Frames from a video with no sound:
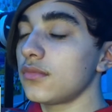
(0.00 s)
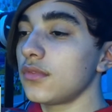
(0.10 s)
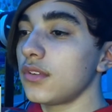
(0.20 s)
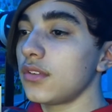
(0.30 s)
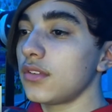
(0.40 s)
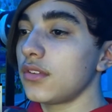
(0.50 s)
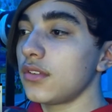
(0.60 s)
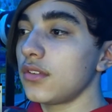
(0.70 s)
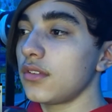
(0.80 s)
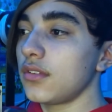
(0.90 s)

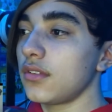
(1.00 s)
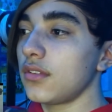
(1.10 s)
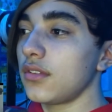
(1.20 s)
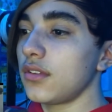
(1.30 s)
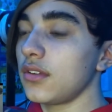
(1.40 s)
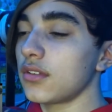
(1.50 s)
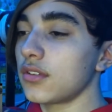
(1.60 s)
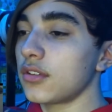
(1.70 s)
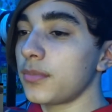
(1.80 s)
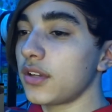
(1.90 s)
Dang, the
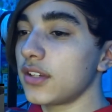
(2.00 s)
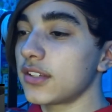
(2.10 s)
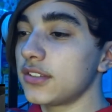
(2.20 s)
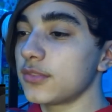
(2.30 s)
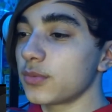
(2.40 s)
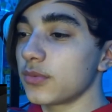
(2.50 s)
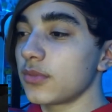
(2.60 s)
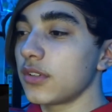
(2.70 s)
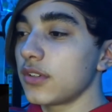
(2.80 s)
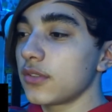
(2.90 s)
Diplodocus is
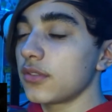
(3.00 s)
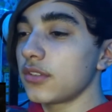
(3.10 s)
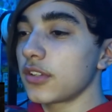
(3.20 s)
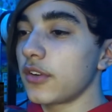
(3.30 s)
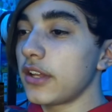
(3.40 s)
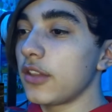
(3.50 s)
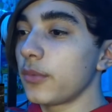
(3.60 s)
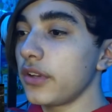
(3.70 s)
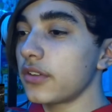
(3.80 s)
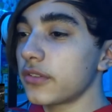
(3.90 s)
really going out in the
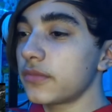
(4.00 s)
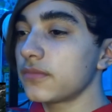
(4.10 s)
winter.